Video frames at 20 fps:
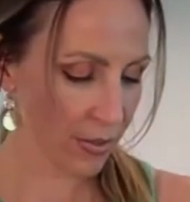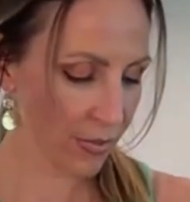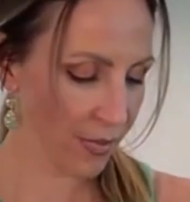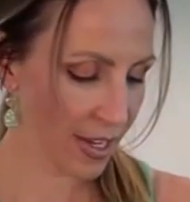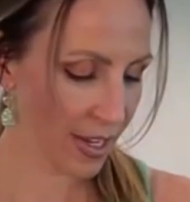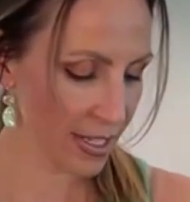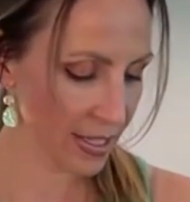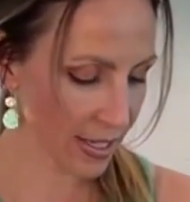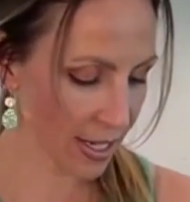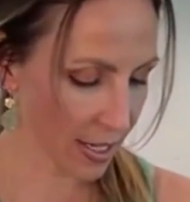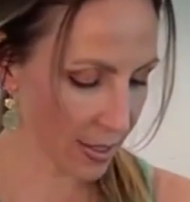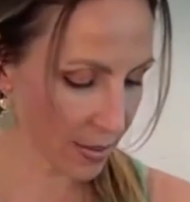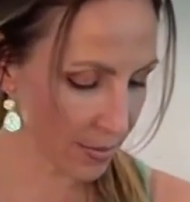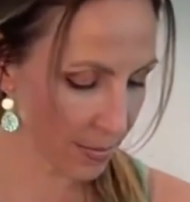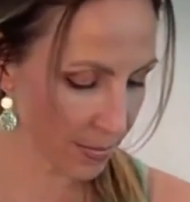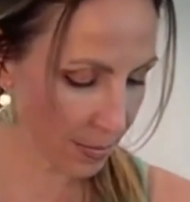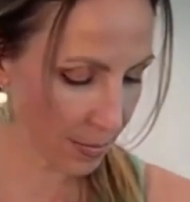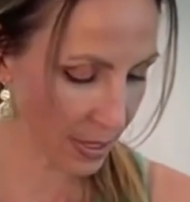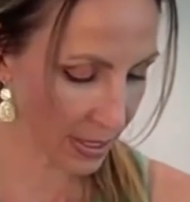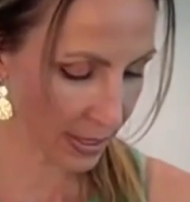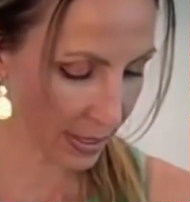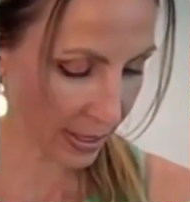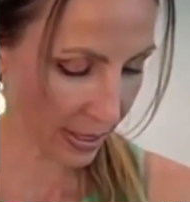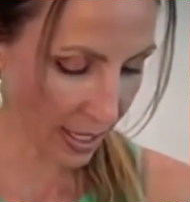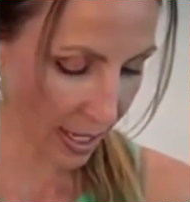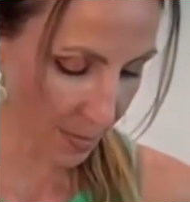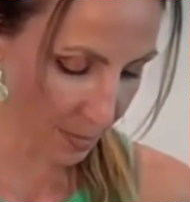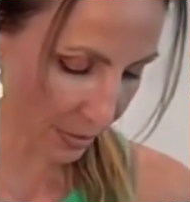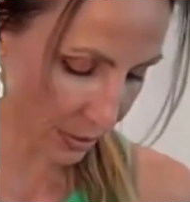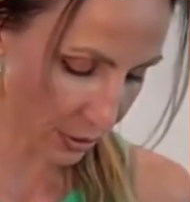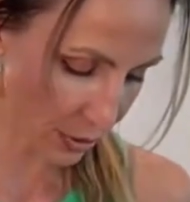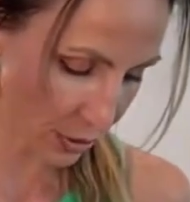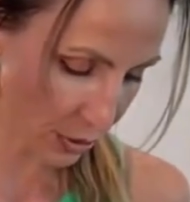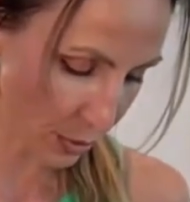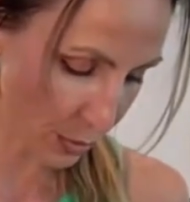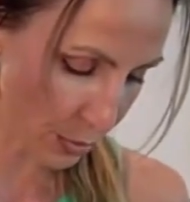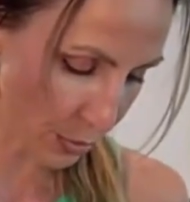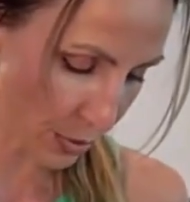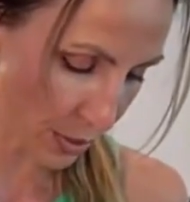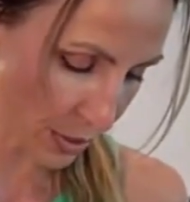Faye's not picking up. Let's
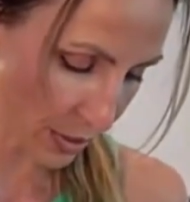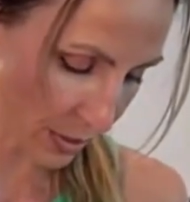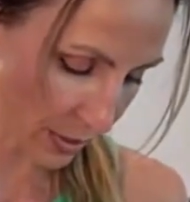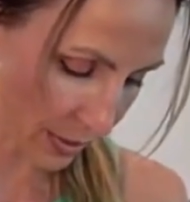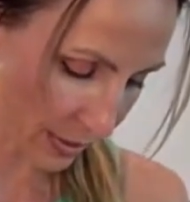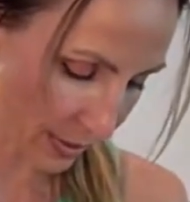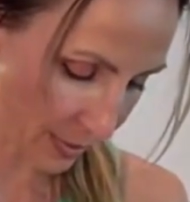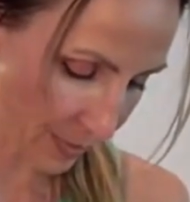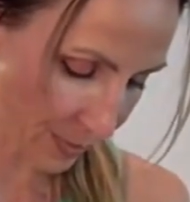do Brooke.